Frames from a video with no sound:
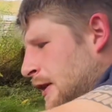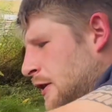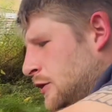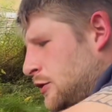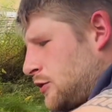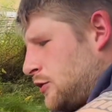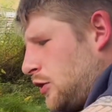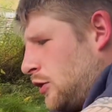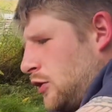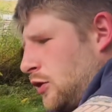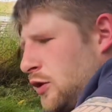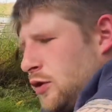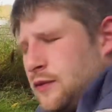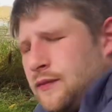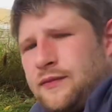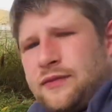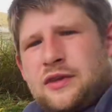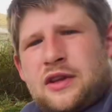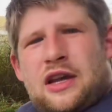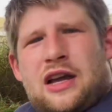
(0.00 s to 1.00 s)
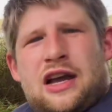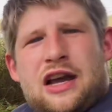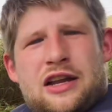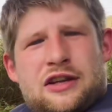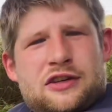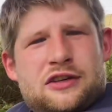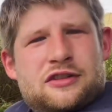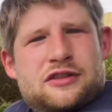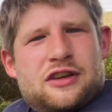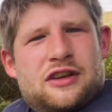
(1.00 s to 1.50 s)
So,
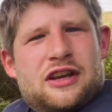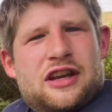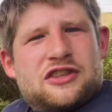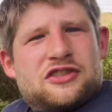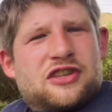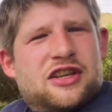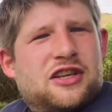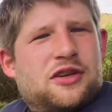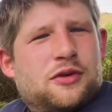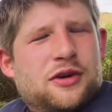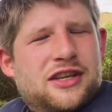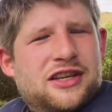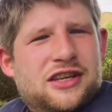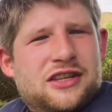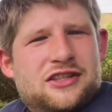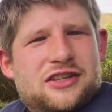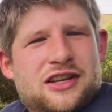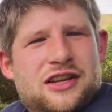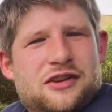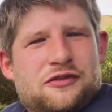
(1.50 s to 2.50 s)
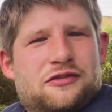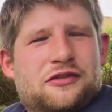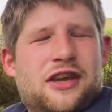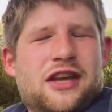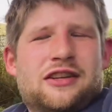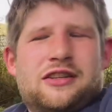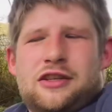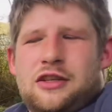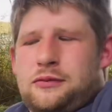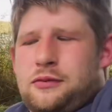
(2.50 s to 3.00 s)
and I say quite easily
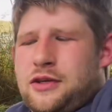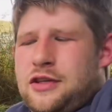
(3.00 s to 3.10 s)
offended,